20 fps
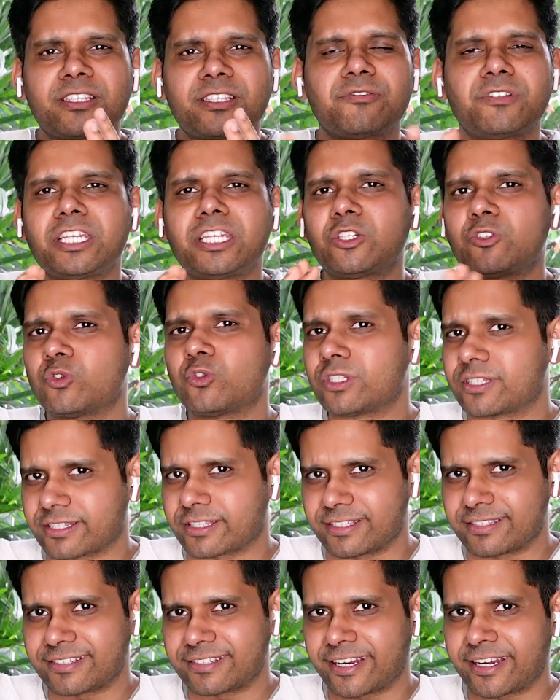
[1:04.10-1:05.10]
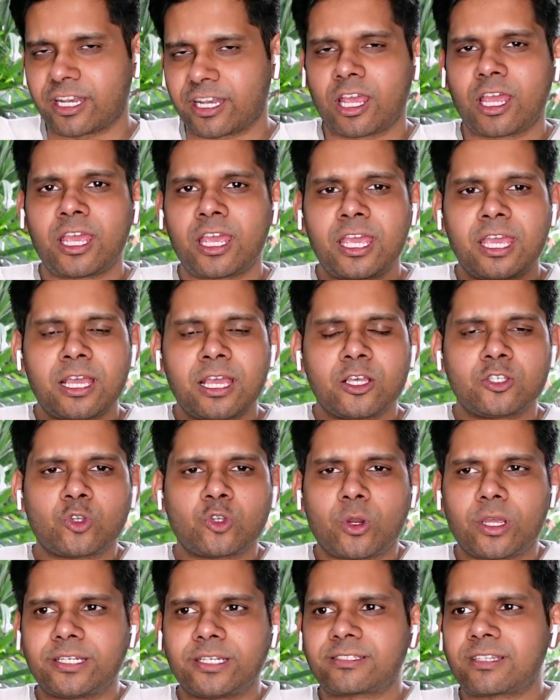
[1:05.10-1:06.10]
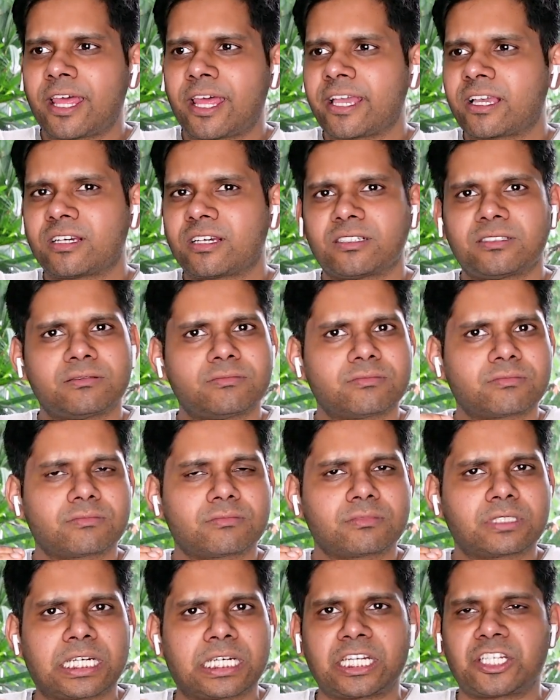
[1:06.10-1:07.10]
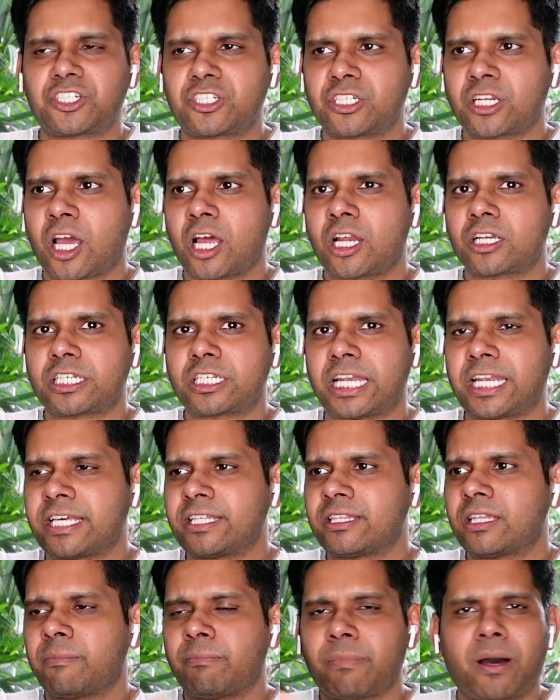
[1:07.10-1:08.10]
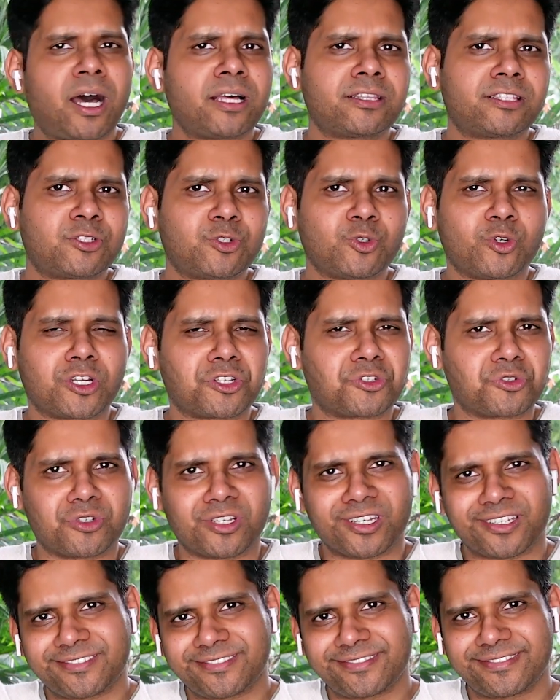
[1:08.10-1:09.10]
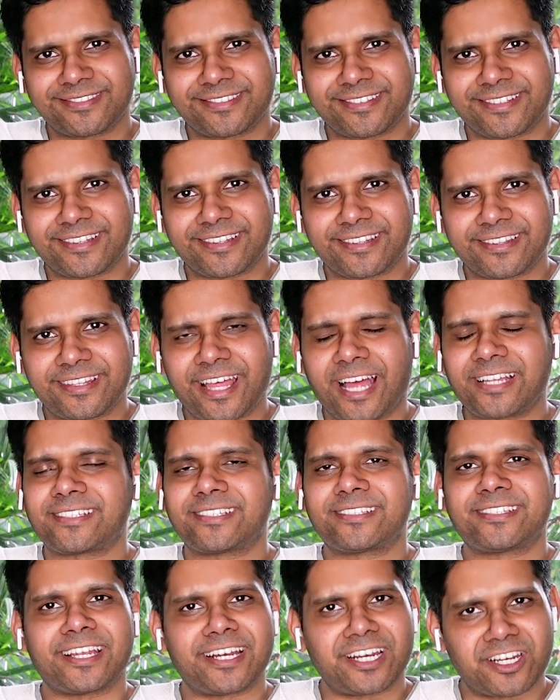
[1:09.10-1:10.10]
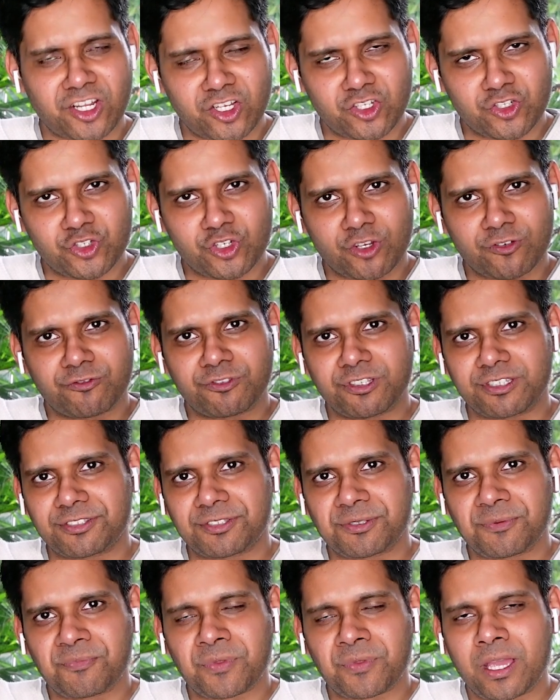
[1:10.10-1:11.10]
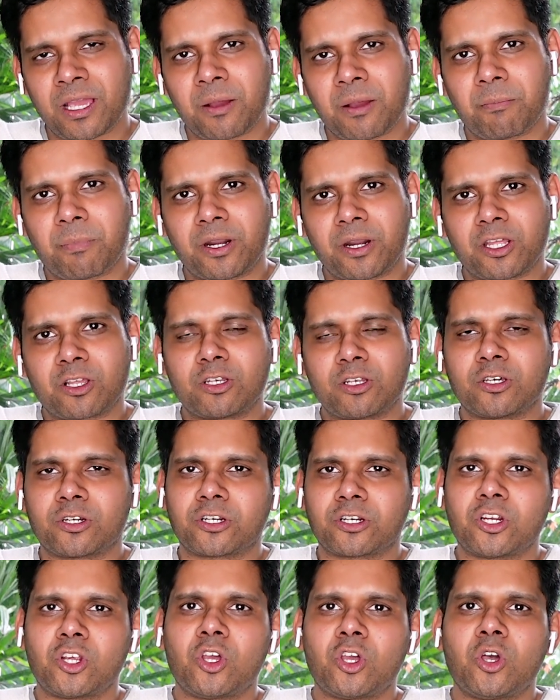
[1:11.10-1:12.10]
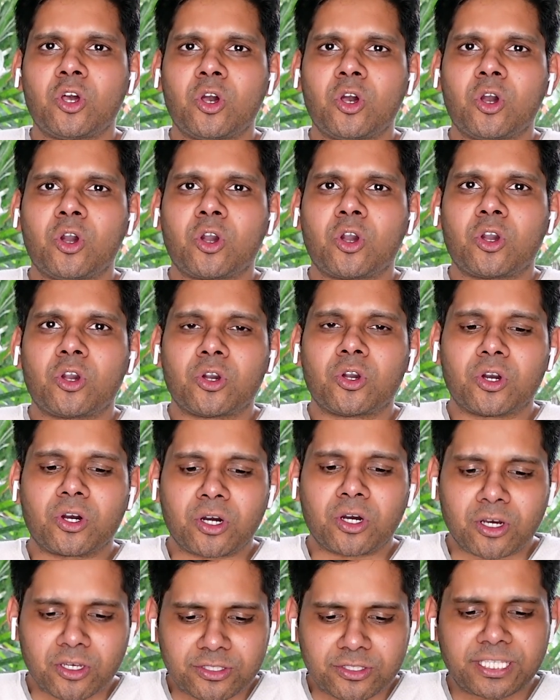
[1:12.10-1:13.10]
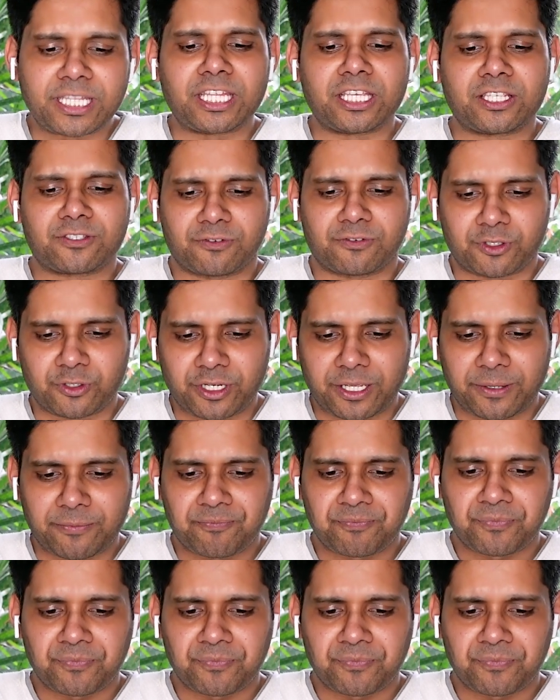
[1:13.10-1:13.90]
we need to discuss, right? So it's like Krishna telling the path to Arjuna. That's the intention of this particular series for today.